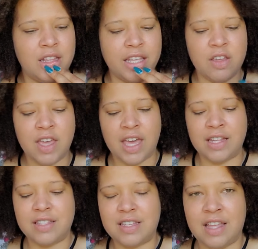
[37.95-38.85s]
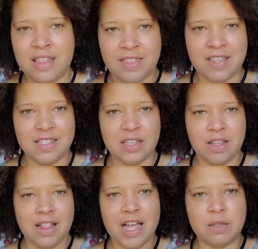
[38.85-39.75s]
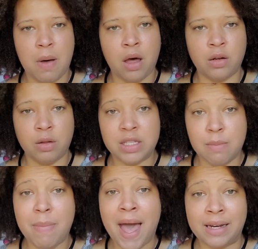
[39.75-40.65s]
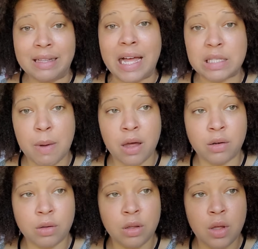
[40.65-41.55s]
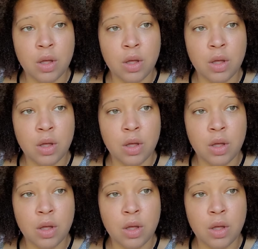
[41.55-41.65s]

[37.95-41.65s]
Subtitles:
like you can't say that this glass bottle is a bad glass bottle.